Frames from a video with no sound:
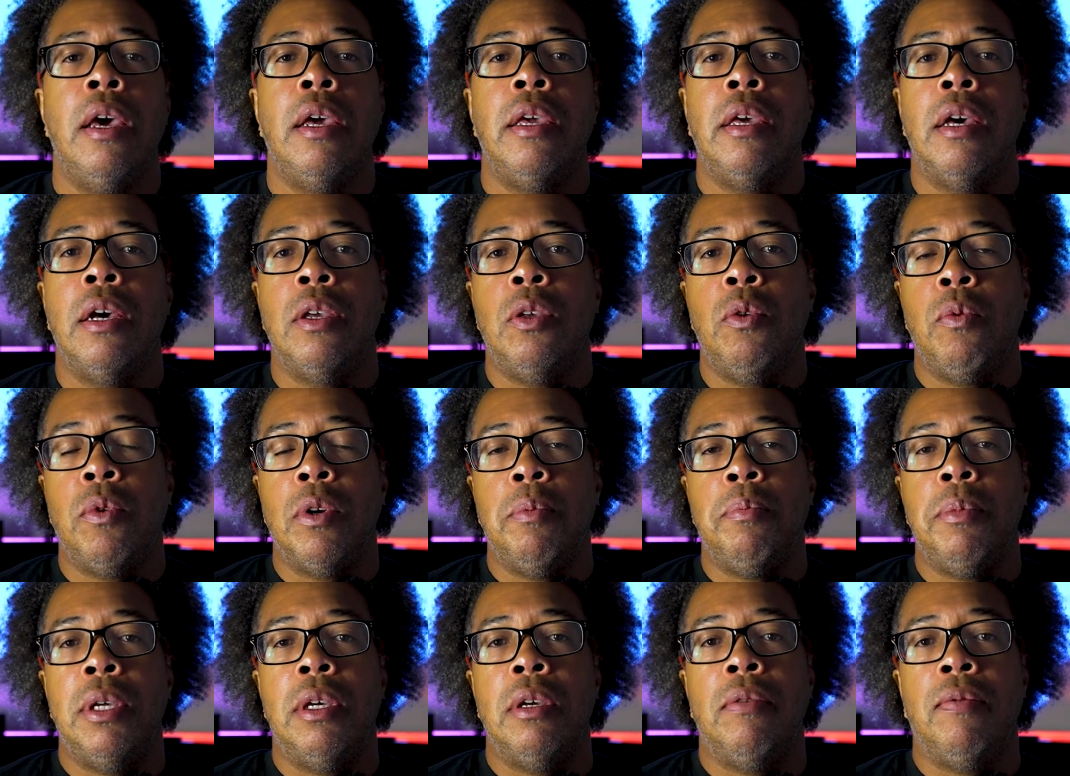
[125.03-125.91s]
yeah, you want
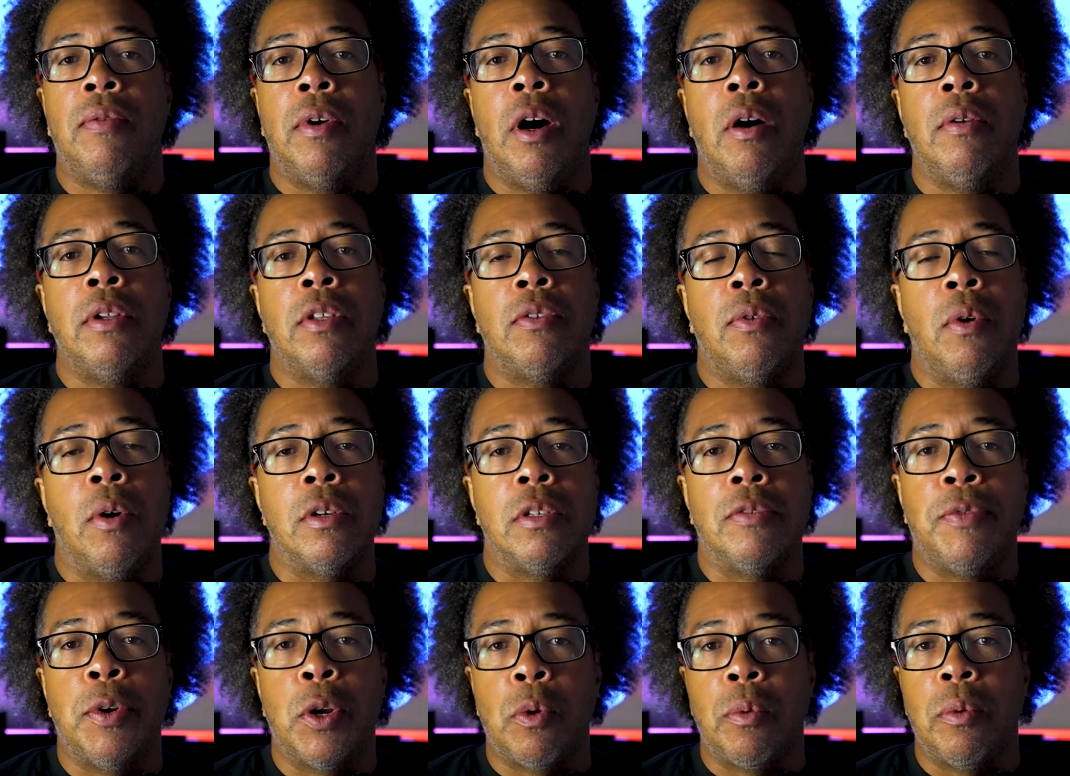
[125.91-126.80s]
to be involved as far as
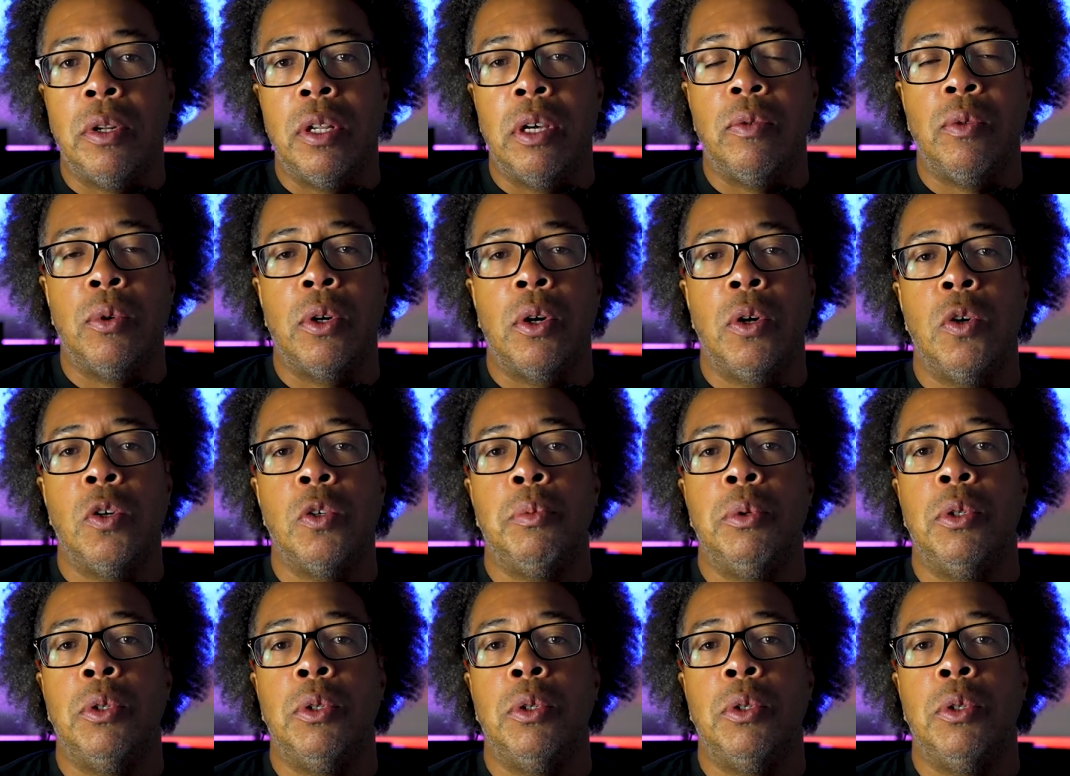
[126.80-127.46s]
federal level goes,